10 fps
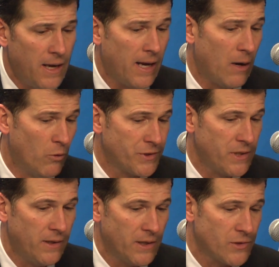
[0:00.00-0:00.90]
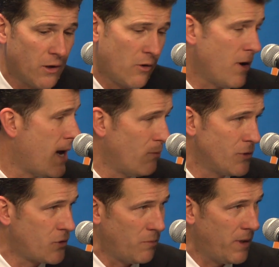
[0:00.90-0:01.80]
And I will say this, our crowd
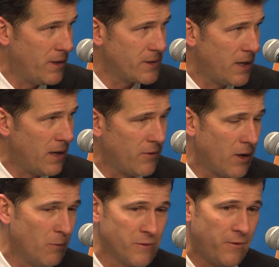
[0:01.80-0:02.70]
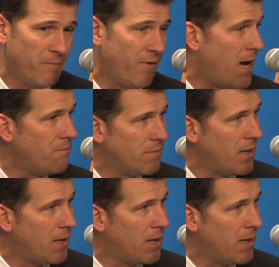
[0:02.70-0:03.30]
was tremendous. I thought it was flip-flop.